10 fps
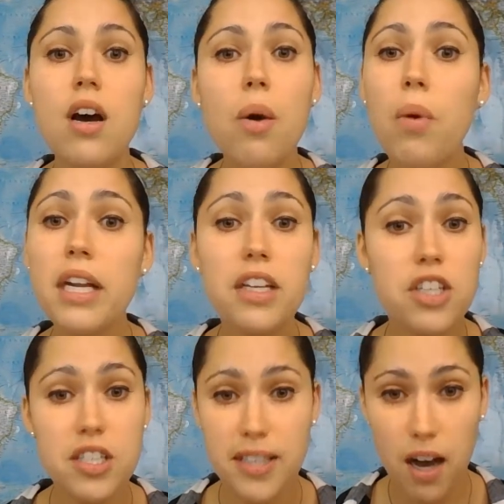wanting to
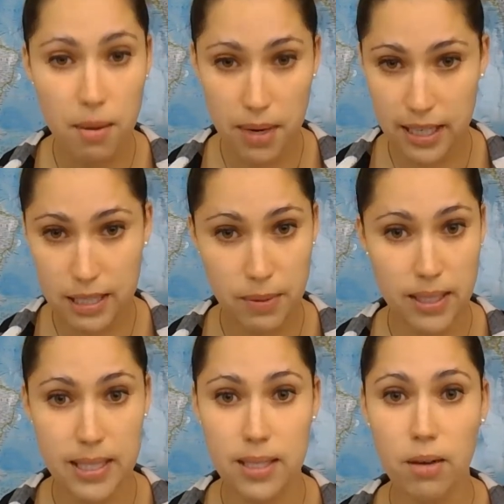just come and
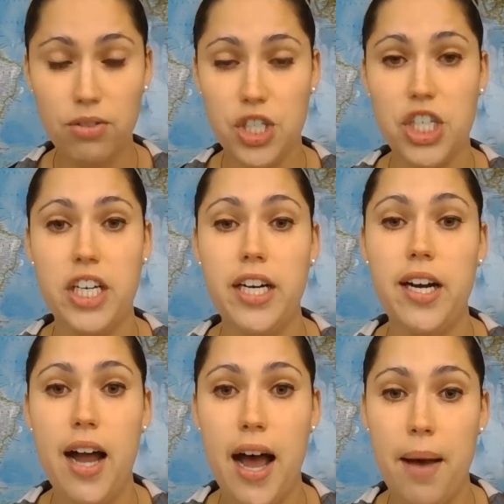experience the culture
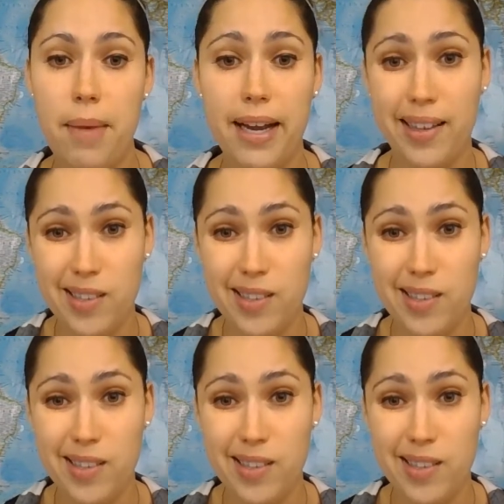and can